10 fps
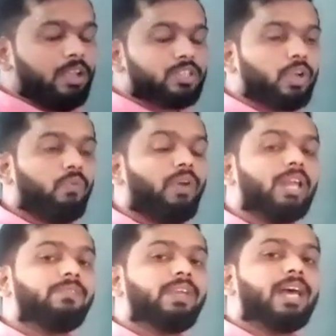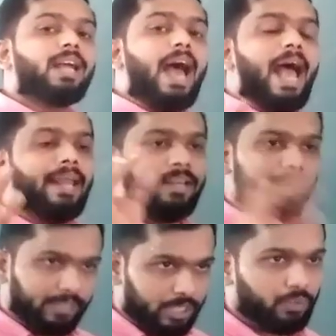so when we are
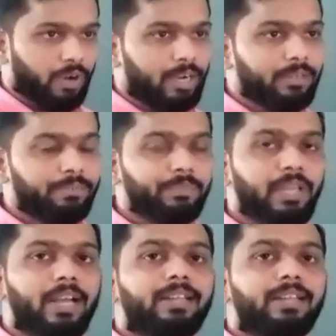handling this one,